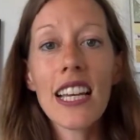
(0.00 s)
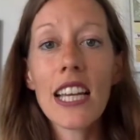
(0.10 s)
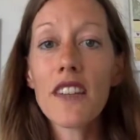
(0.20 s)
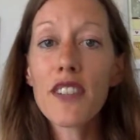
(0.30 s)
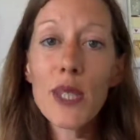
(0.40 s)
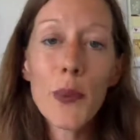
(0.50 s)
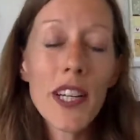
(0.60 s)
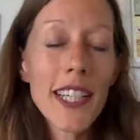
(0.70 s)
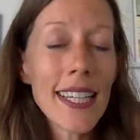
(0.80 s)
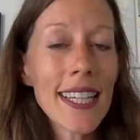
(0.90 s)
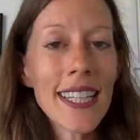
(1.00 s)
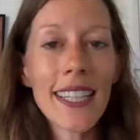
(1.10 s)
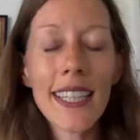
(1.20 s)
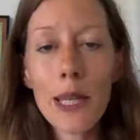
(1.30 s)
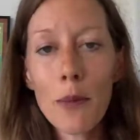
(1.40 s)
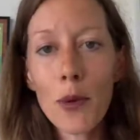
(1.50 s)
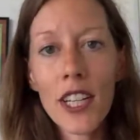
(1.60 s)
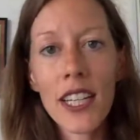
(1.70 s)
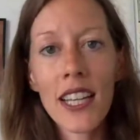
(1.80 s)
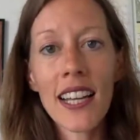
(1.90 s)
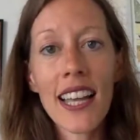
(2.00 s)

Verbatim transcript: If it's working, keep working.